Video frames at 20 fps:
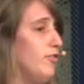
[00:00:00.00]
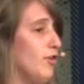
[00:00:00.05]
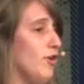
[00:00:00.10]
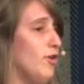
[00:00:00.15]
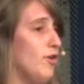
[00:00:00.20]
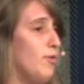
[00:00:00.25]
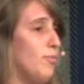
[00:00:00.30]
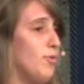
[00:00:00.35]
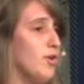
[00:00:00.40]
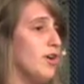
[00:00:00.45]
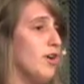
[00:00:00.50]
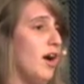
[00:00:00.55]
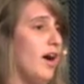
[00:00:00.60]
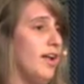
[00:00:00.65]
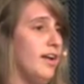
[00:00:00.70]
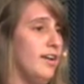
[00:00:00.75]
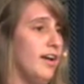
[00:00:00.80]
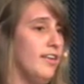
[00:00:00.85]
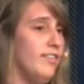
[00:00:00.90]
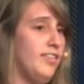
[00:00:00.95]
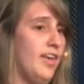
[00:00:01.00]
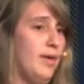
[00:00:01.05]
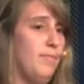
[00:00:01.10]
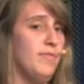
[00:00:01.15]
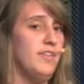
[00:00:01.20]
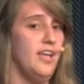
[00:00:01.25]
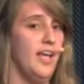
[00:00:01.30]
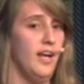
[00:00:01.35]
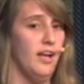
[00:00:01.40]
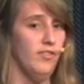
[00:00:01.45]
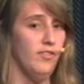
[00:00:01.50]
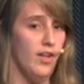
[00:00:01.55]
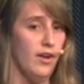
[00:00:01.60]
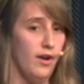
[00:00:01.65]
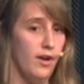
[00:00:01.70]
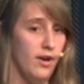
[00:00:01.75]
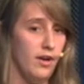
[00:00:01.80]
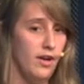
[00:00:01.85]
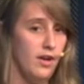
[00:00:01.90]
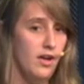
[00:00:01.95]
zone would not escape the data
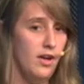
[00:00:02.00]
center.